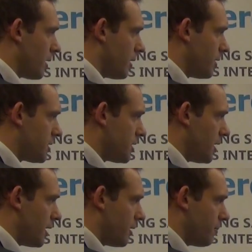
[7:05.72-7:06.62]
Now you see
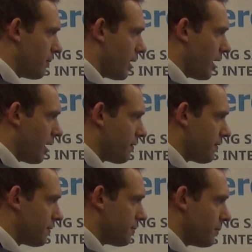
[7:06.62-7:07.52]
here I
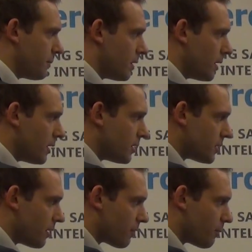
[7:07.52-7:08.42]
have
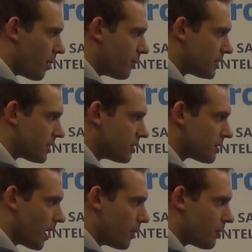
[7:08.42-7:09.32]
several moments in
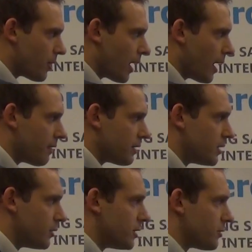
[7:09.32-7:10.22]
time where I have
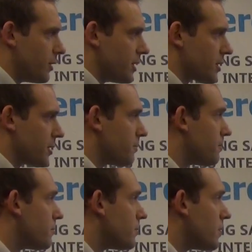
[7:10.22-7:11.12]
increased risk.
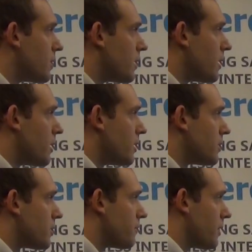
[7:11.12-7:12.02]

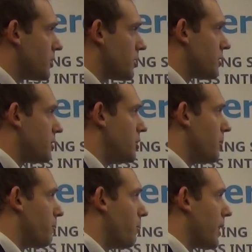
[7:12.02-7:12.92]
If I just
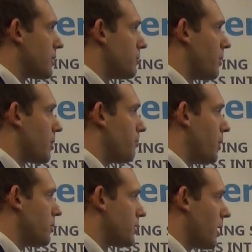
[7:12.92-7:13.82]
jump back to my
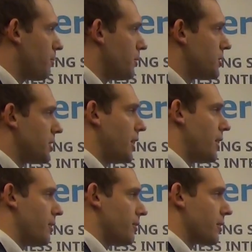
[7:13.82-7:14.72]
compose tab, you see
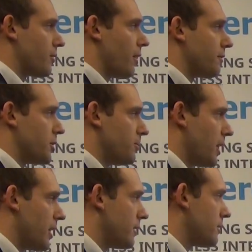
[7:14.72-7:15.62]
here the graph is
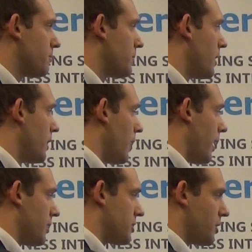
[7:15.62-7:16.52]
updated
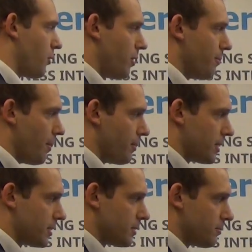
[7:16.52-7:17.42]
and it still
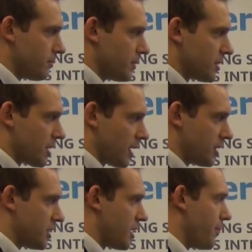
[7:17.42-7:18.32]
remembered the
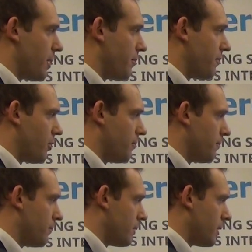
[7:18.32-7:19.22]
selections I made before.